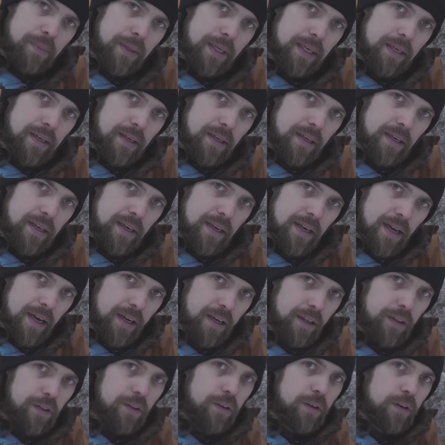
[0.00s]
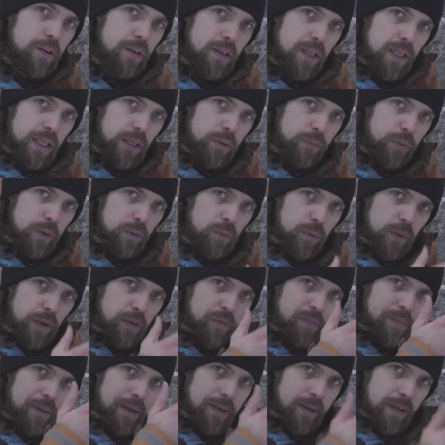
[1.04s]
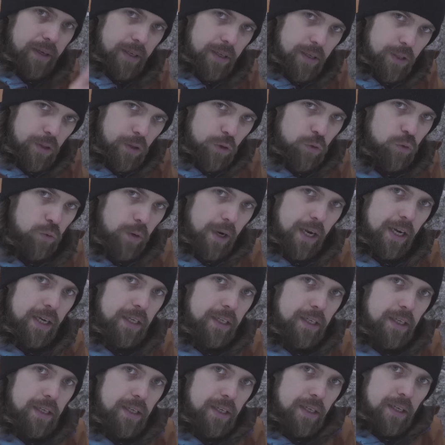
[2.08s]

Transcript: been nicer if it would have been like a straight